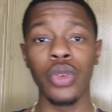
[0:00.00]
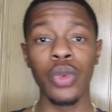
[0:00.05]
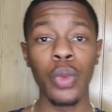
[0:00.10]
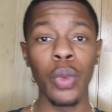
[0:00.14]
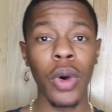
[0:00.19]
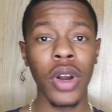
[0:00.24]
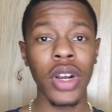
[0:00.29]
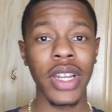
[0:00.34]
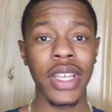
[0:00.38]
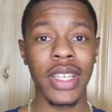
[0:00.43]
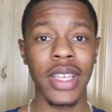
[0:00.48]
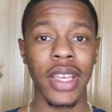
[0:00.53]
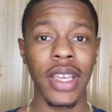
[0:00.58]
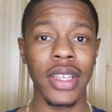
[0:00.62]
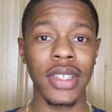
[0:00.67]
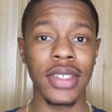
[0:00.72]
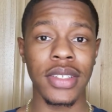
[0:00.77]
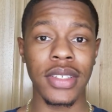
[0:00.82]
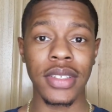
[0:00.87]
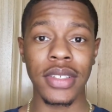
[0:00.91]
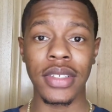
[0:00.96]
You want to
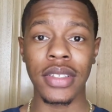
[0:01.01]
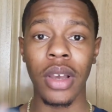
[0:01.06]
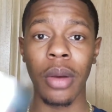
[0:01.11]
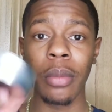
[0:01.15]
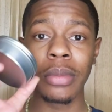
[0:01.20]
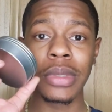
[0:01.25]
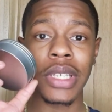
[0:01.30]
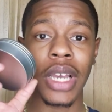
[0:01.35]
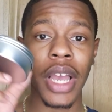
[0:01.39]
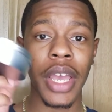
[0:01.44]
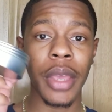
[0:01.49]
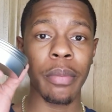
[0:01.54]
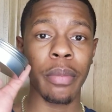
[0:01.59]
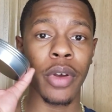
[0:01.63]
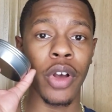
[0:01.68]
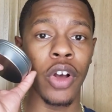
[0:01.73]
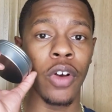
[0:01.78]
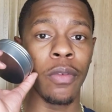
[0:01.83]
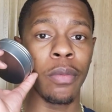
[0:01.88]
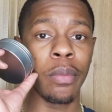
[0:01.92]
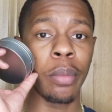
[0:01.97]
get some type
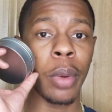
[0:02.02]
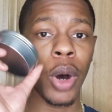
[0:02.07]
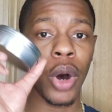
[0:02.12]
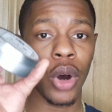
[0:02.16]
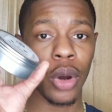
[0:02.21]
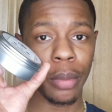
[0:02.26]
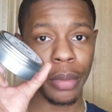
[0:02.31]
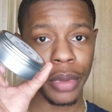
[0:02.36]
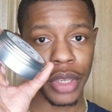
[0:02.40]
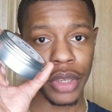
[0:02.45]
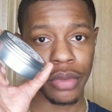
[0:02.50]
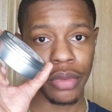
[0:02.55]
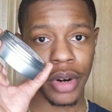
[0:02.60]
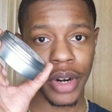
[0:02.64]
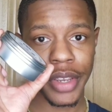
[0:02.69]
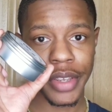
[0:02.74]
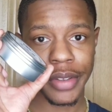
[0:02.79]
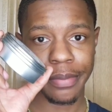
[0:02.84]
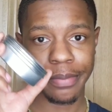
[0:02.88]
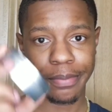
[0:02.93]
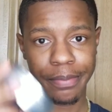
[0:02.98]
of pomade,
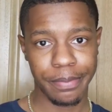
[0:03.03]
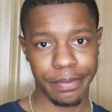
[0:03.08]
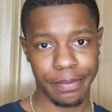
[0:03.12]
right?